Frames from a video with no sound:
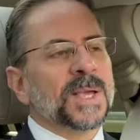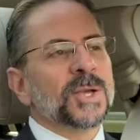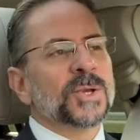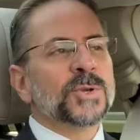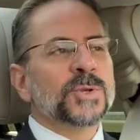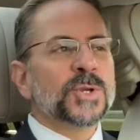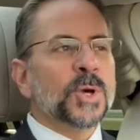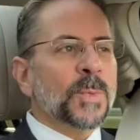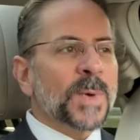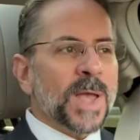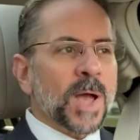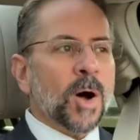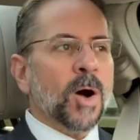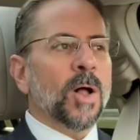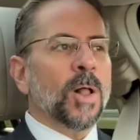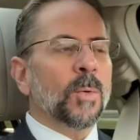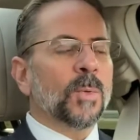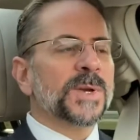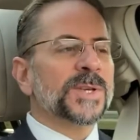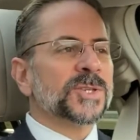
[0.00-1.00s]
So we
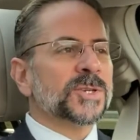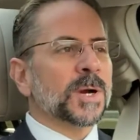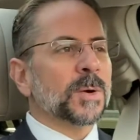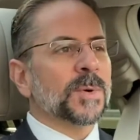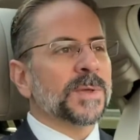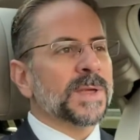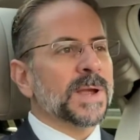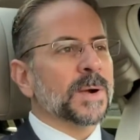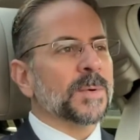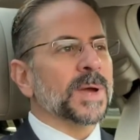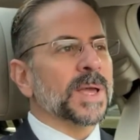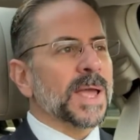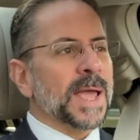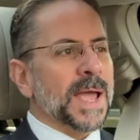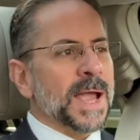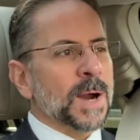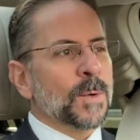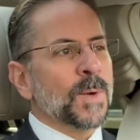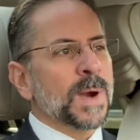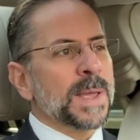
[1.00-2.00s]
always start with airway.
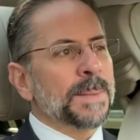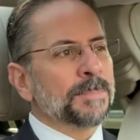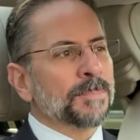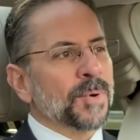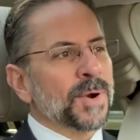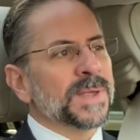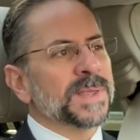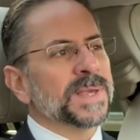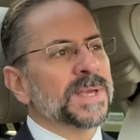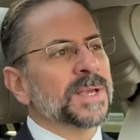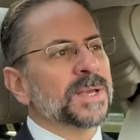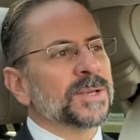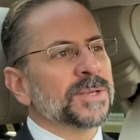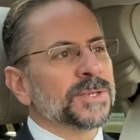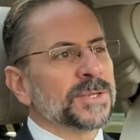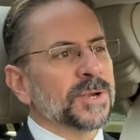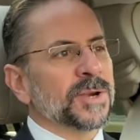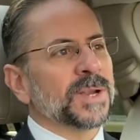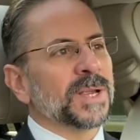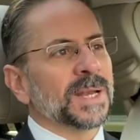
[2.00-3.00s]
Airway, breathing,
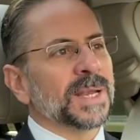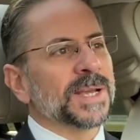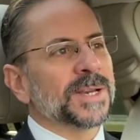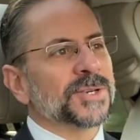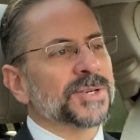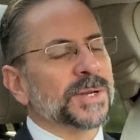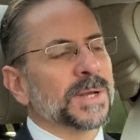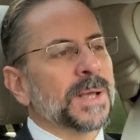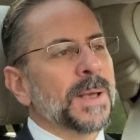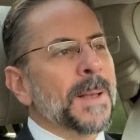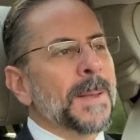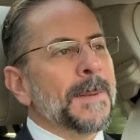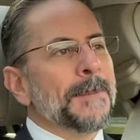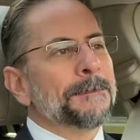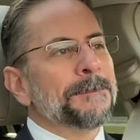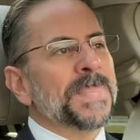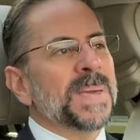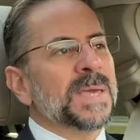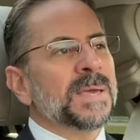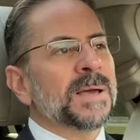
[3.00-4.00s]
circulation,
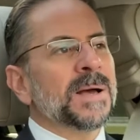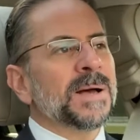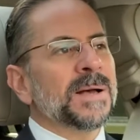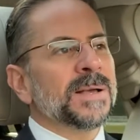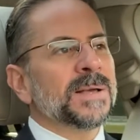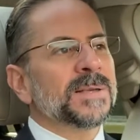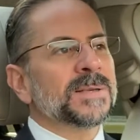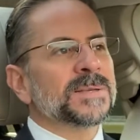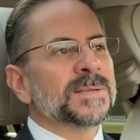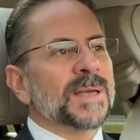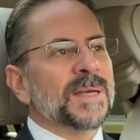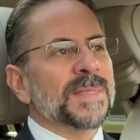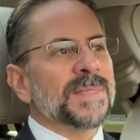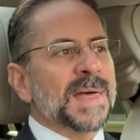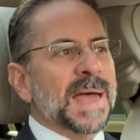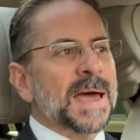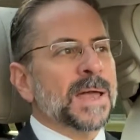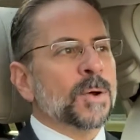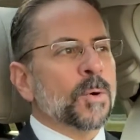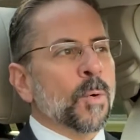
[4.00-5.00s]
because
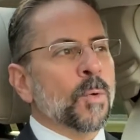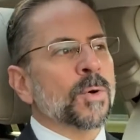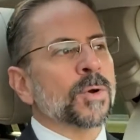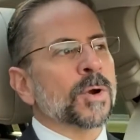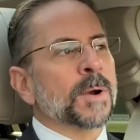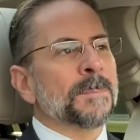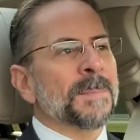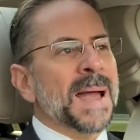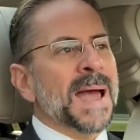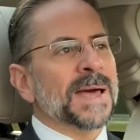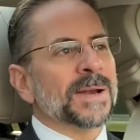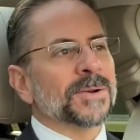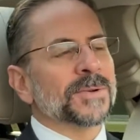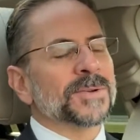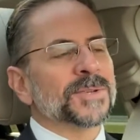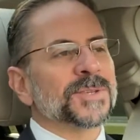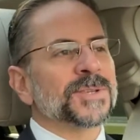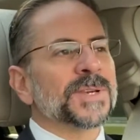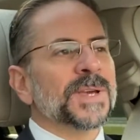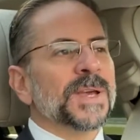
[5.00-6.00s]
that order
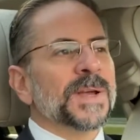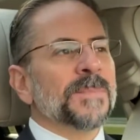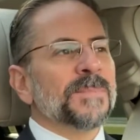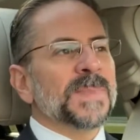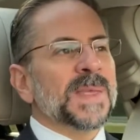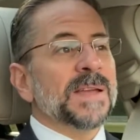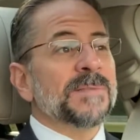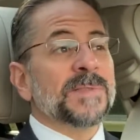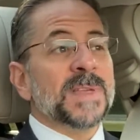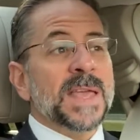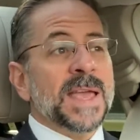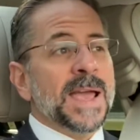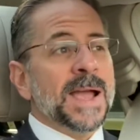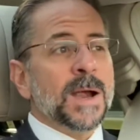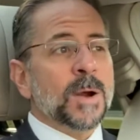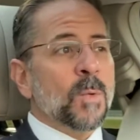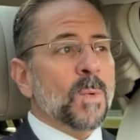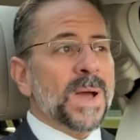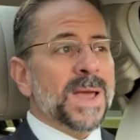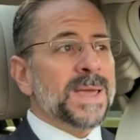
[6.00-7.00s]
matters. If the
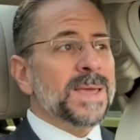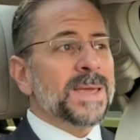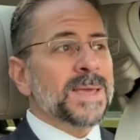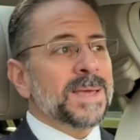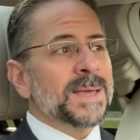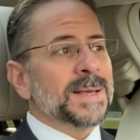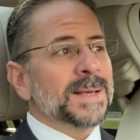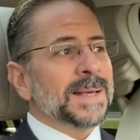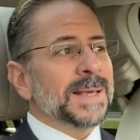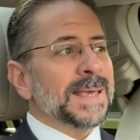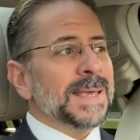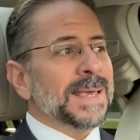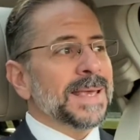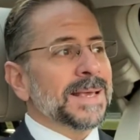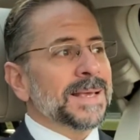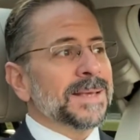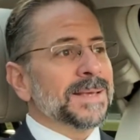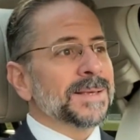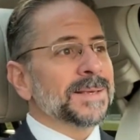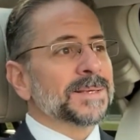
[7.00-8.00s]
airway
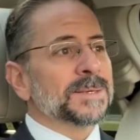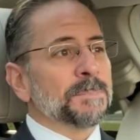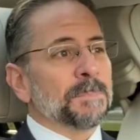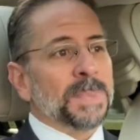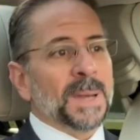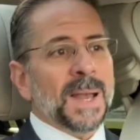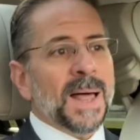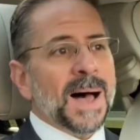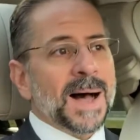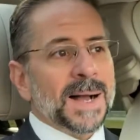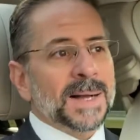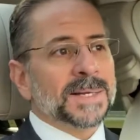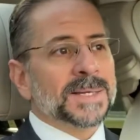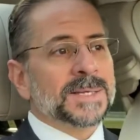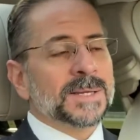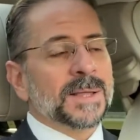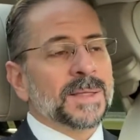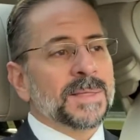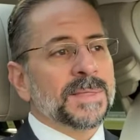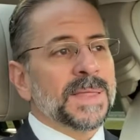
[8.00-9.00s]
is
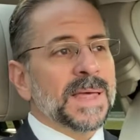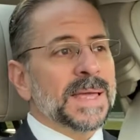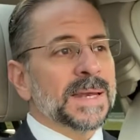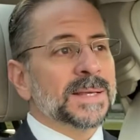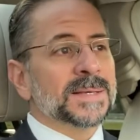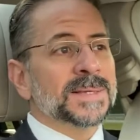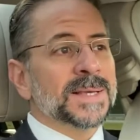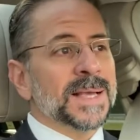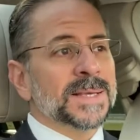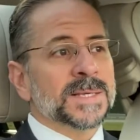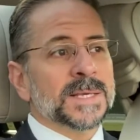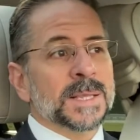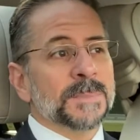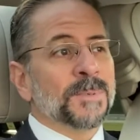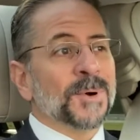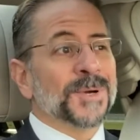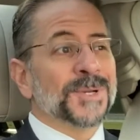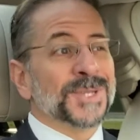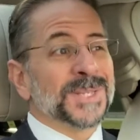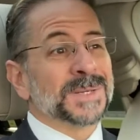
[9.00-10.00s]
blocked, then assessing the
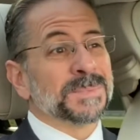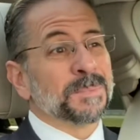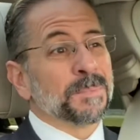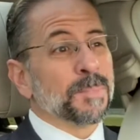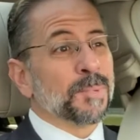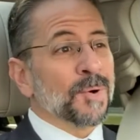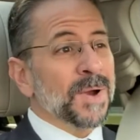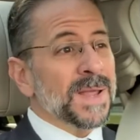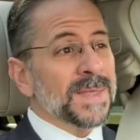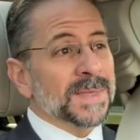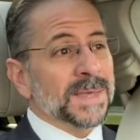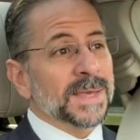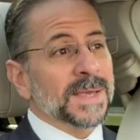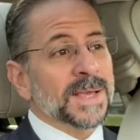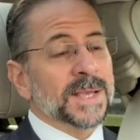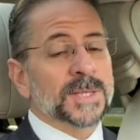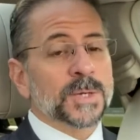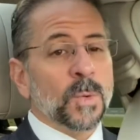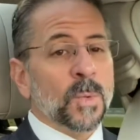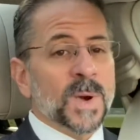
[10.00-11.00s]
person's breathing
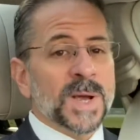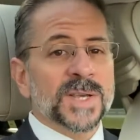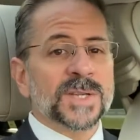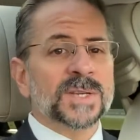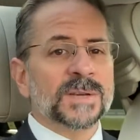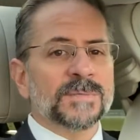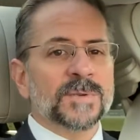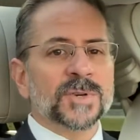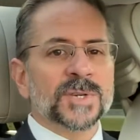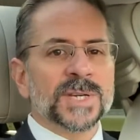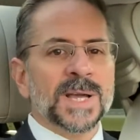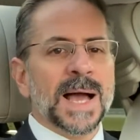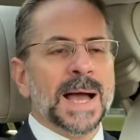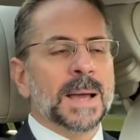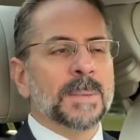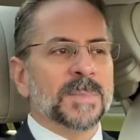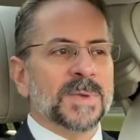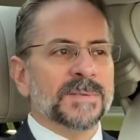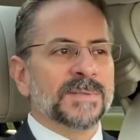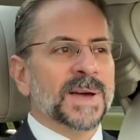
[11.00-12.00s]
is a waste of your
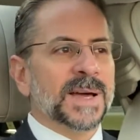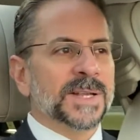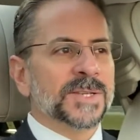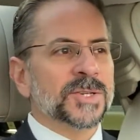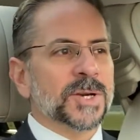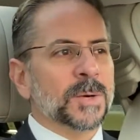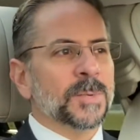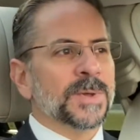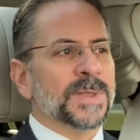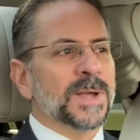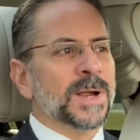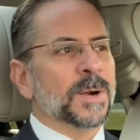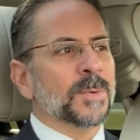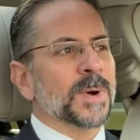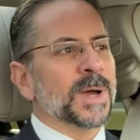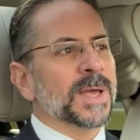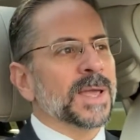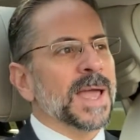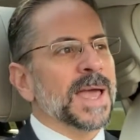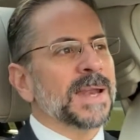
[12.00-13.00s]
time. You've got to start with
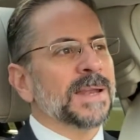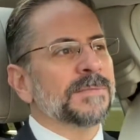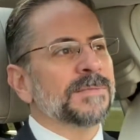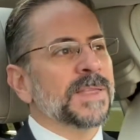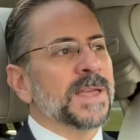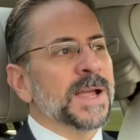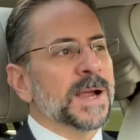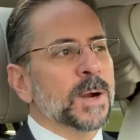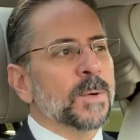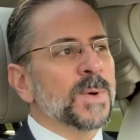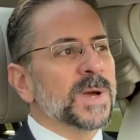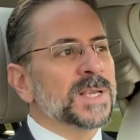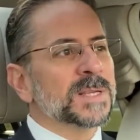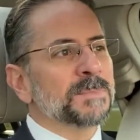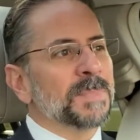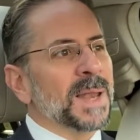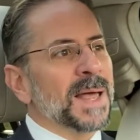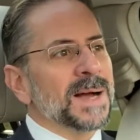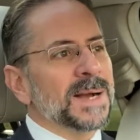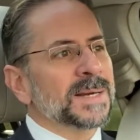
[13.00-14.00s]
airway. And if the airway is
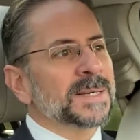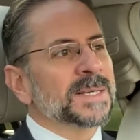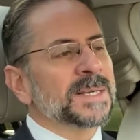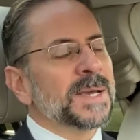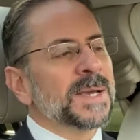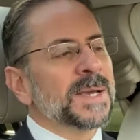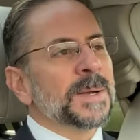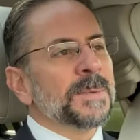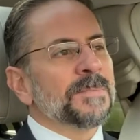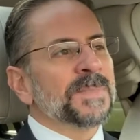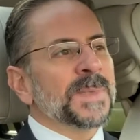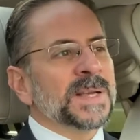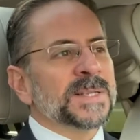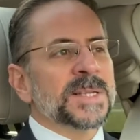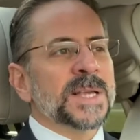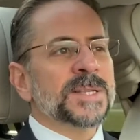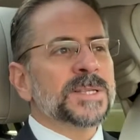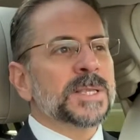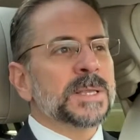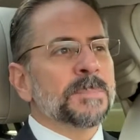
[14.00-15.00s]
blocked,
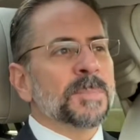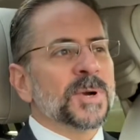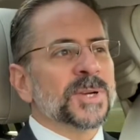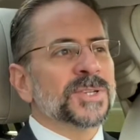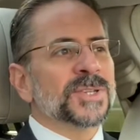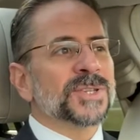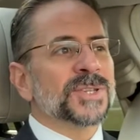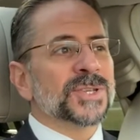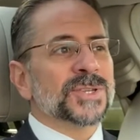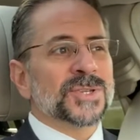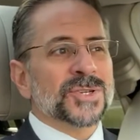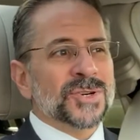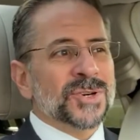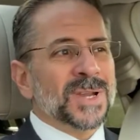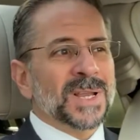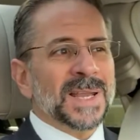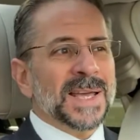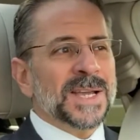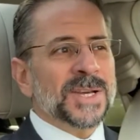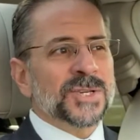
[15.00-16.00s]
assessing the person's
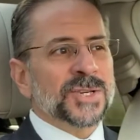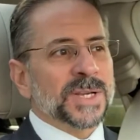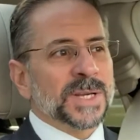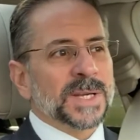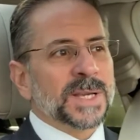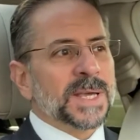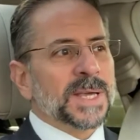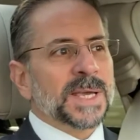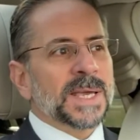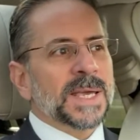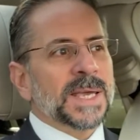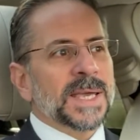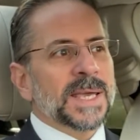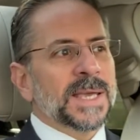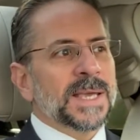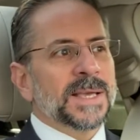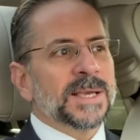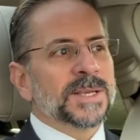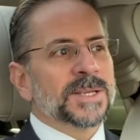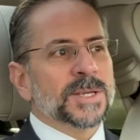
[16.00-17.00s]
circulation
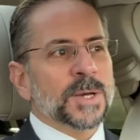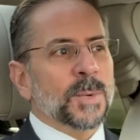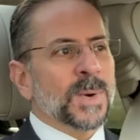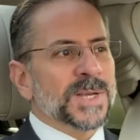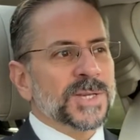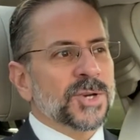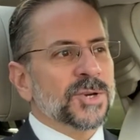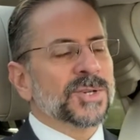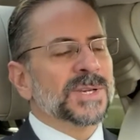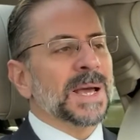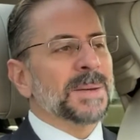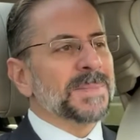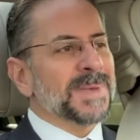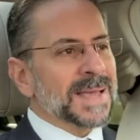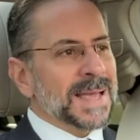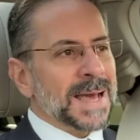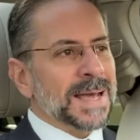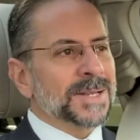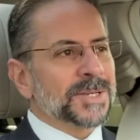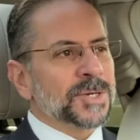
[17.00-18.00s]
is a waste of your time. You
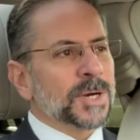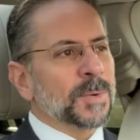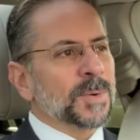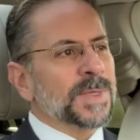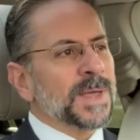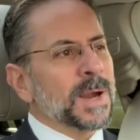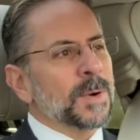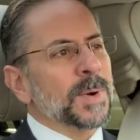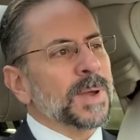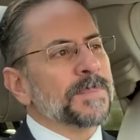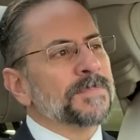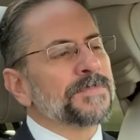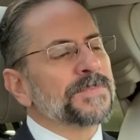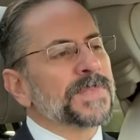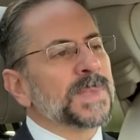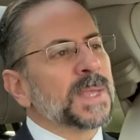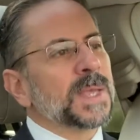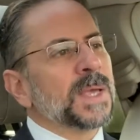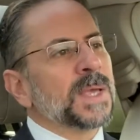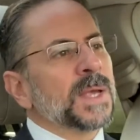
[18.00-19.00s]
got to start with airway.
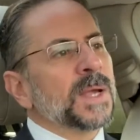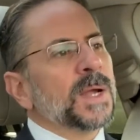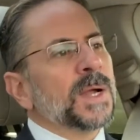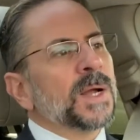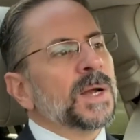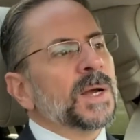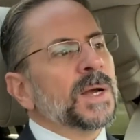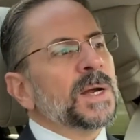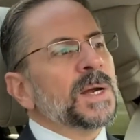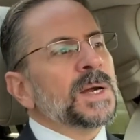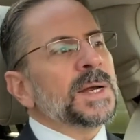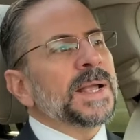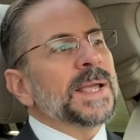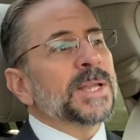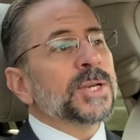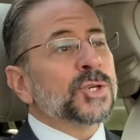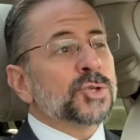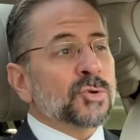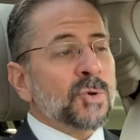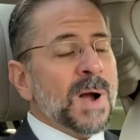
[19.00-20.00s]

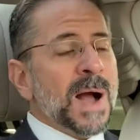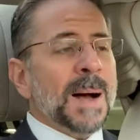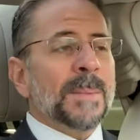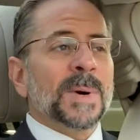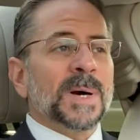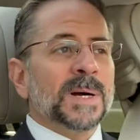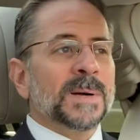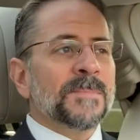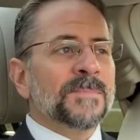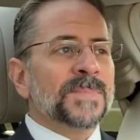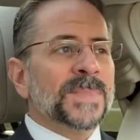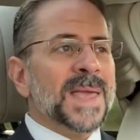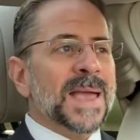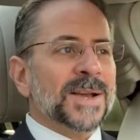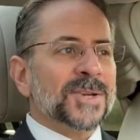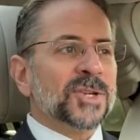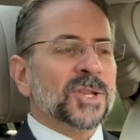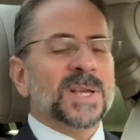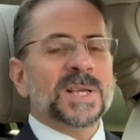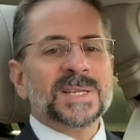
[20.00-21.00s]
In trauma, they
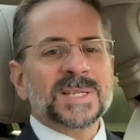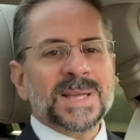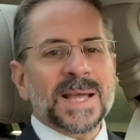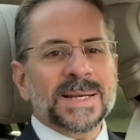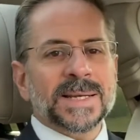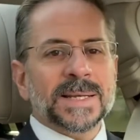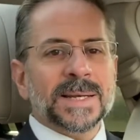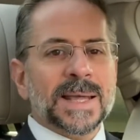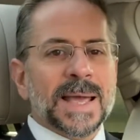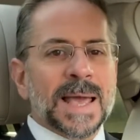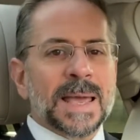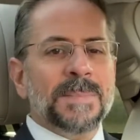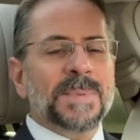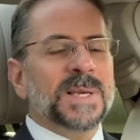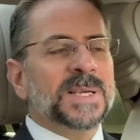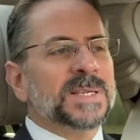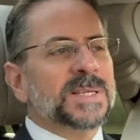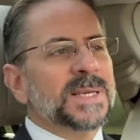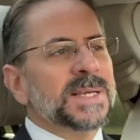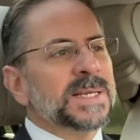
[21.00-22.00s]
actually extend it, A, B,
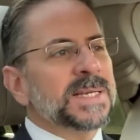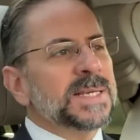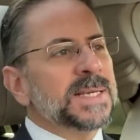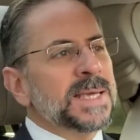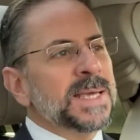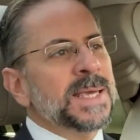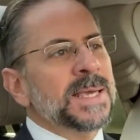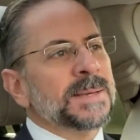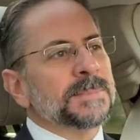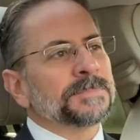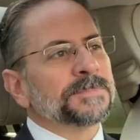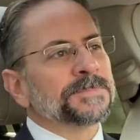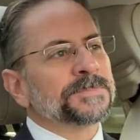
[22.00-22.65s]
C, D, E.